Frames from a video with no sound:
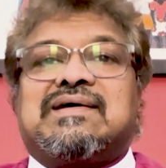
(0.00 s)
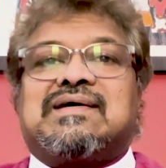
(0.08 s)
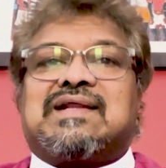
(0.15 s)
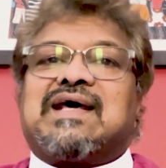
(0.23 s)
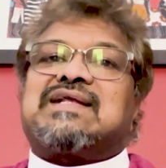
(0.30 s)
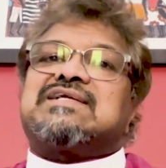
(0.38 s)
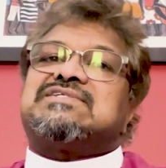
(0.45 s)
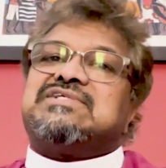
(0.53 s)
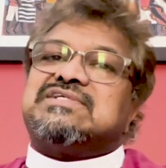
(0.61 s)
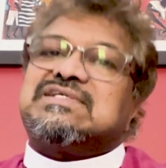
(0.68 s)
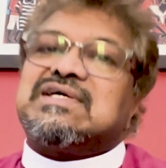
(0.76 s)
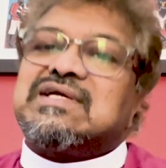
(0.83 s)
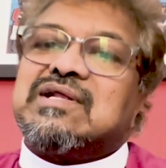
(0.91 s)
Let us
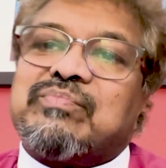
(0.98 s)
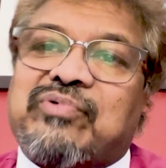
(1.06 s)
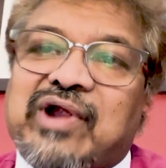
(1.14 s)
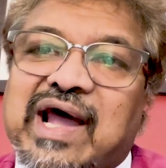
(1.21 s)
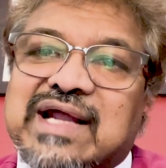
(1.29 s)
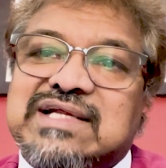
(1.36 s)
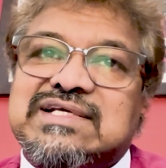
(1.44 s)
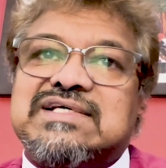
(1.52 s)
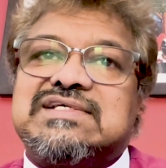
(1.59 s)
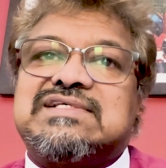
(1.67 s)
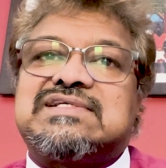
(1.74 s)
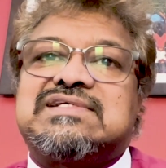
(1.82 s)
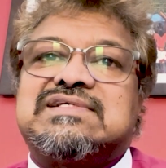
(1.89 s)
discern and
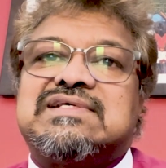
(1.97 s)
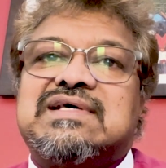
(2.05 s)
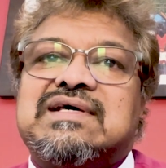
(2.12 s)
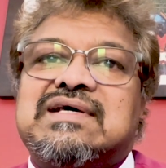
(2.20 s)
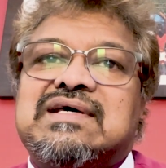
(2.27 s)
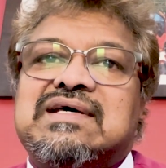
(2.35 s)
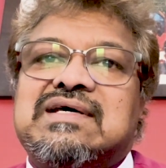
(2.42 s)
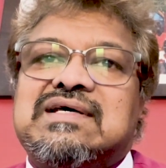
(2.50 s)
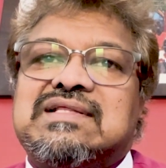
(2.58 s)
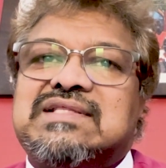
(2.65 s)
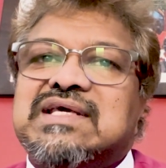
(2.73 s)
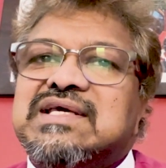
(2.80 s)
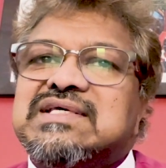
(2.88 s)
practice
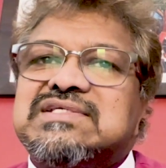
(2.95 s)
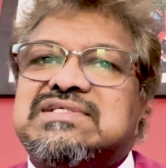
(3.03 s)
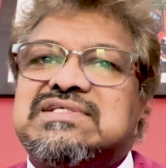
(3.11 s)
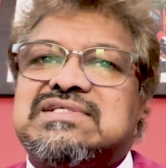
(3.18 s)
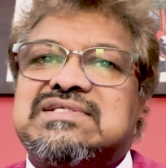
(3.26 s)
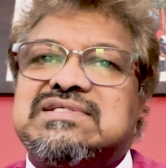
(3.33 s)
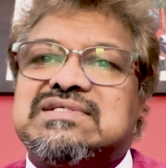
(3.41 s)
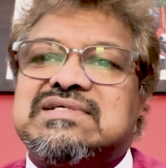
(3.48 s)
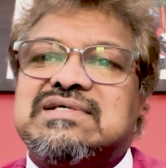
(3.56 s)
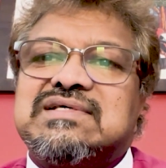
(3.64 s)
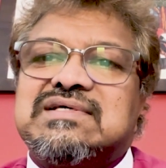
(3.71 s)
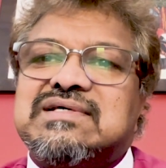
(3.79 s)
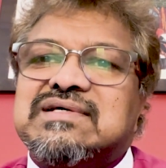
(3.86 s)
these
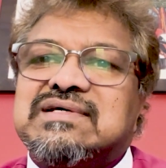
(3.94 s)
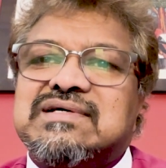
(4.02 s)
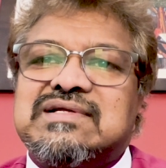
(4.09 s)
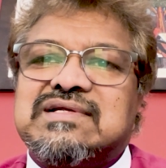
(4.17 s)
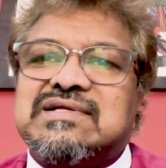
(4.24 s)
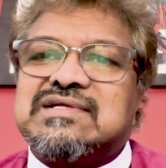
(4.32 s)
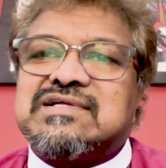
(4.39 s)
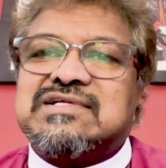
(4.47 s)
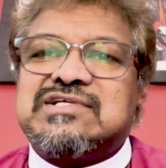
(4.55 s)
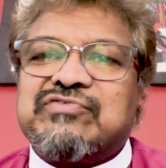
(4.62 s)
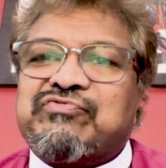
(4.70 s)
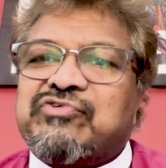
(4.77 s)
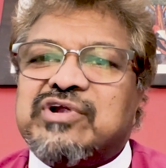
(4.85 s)

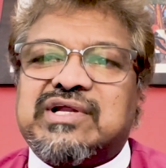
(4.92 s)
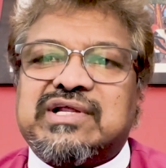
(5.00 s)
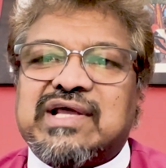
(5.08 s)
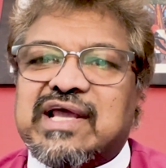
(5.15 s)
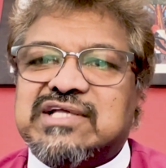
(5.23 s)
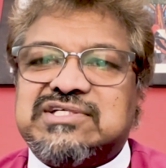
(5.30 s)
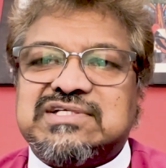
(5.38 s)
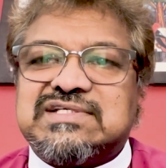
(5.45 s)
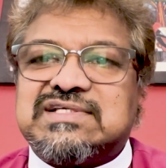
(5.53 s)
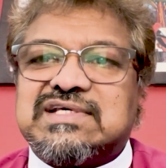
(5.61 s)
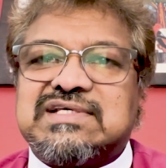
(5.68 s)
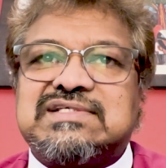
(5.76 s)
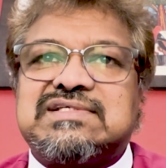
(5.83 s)
different
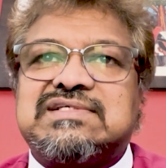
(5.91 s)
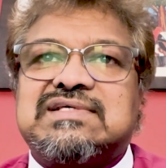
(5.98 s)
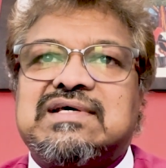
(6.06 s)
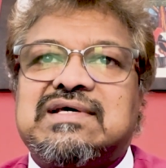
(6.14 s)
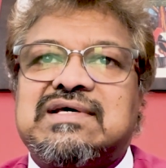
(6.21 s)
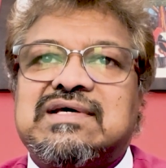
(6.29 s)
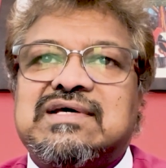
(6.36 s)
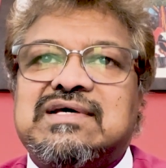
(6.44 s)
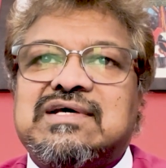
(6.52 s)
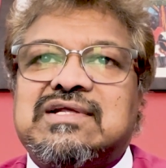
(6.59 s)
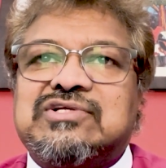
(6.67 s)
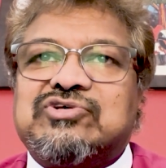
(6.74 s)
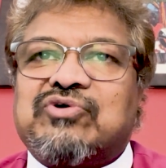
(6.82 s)
agencies
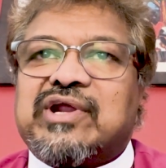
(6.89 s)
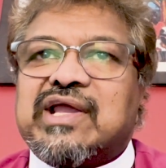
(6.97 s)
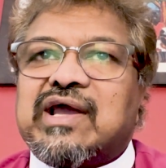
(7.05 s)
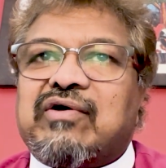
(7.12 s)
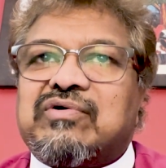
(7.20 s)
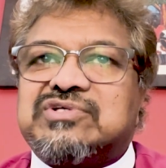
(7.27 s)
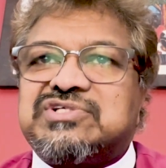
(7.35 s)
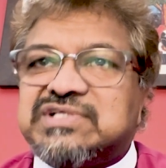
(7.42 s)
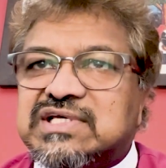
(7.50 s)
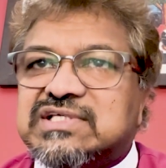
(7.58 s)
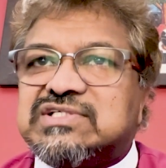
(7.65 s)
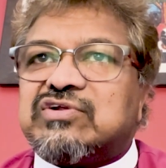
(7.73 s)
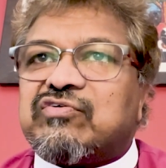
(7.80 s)
during our
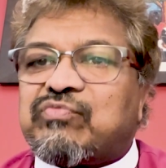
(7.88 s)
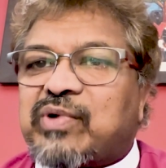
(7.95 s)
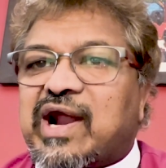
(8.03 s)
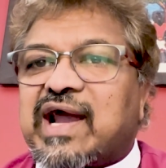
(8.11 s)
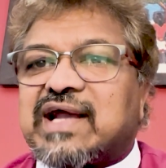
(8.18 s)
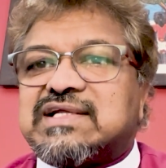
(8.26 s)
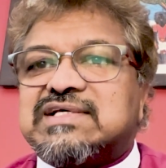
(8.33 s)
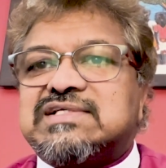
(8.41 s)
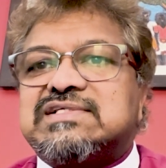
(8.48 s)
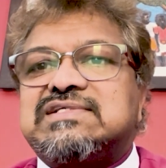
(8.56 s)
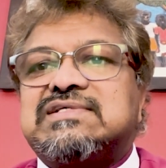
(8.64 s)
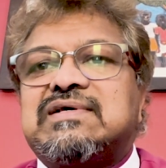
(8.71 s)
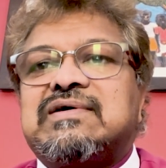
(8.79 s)
season of
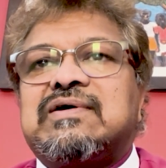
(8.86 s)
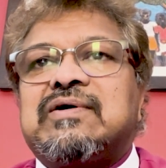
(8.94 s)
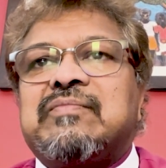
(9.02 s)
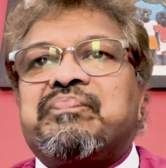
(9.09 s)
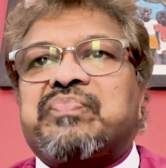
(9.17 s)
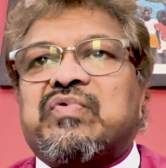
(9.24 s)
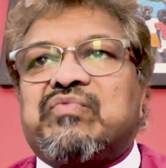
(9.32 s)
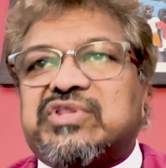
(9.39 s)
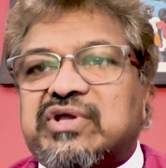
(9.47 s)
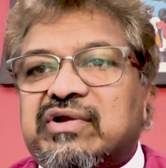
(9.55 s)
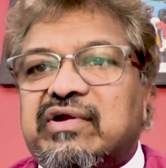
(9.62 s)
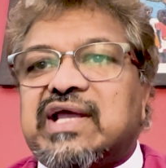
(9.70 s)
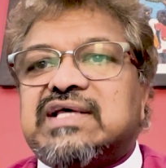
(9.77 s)
practice with
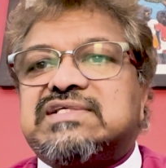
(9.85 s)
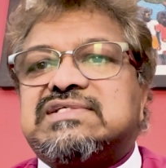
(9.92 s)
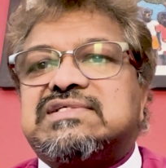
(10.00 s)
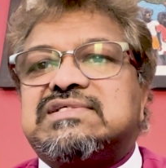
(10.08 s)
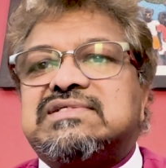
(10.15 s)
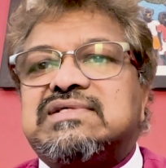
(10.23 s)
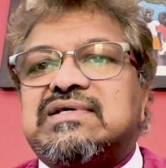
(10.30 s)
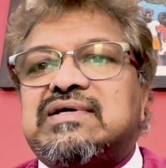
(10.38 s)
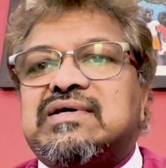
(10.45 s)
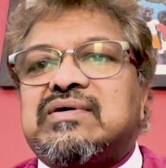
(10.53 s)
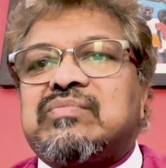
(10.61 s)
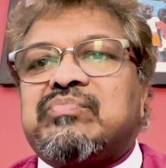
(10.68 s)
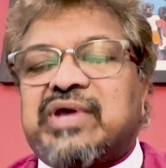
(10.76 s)
grace,
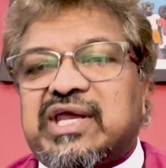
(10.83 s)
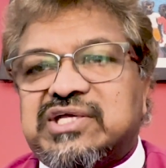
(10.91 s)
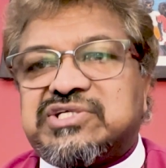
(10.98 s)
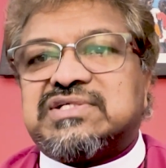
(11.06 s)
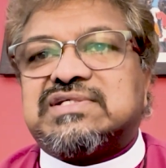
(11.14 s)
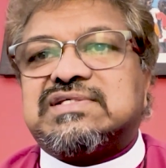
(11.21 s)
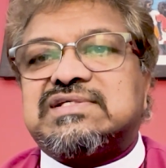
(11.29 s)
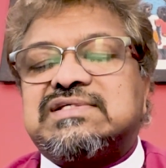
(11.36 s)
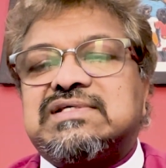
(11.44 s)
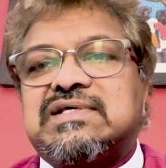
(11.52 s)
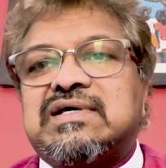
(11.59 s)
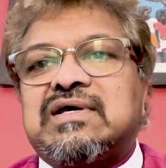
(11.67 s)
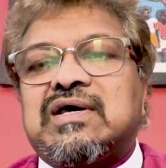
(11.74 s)
patience,
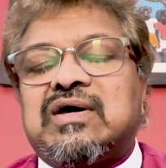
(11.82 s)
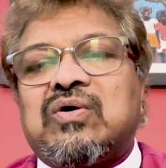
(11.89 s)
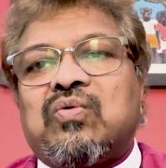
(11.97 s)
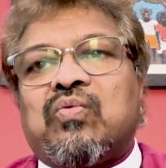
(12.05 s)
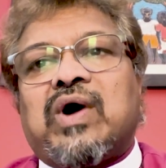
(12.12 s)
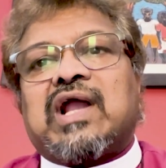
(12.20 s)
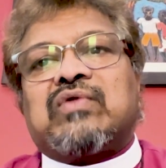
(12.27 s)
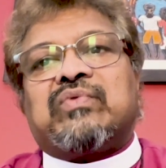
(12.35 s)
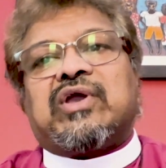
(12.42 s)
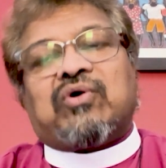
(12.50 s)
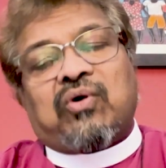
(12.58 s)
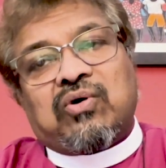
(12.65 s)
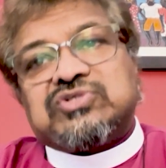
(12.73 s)
while we
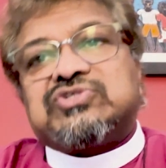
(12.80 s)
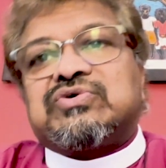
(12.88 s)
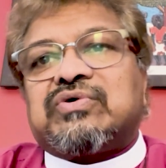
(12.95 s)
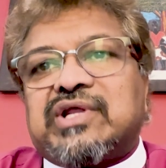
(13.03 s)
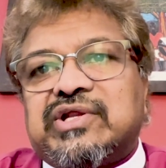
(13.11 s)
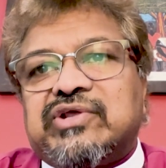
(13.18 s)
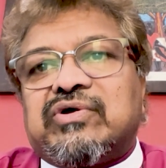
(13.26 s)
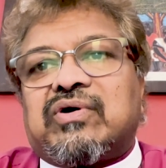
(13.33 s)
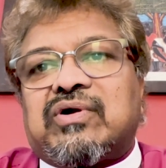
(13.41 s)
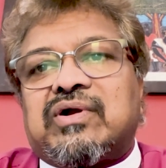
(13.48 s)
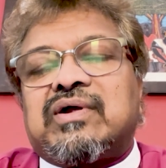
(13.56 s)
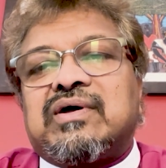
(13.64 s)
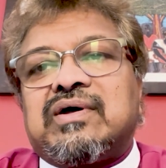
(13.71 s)
also endure
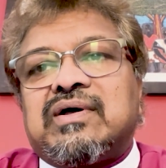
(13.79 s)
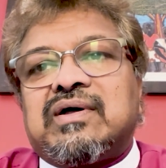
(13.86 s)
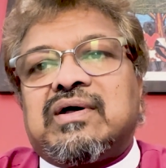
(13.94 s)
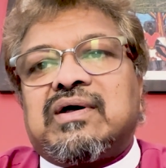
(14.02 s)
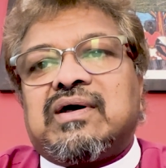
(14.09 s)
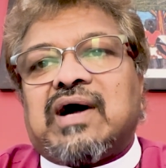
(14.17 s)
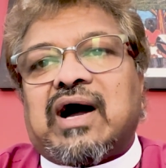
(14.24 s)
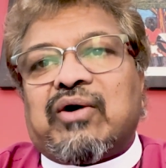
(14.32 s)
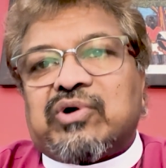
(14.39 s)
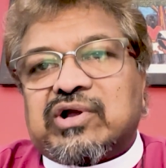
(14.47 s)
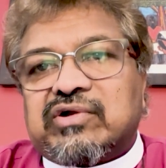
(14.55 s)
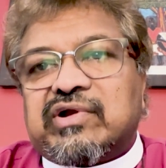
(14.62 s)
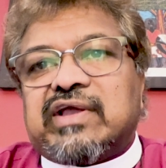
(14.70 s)
our
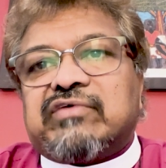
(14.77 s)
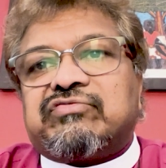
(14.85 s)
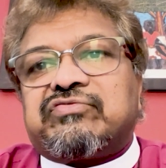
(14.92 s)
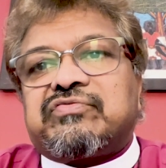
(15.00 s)
grief.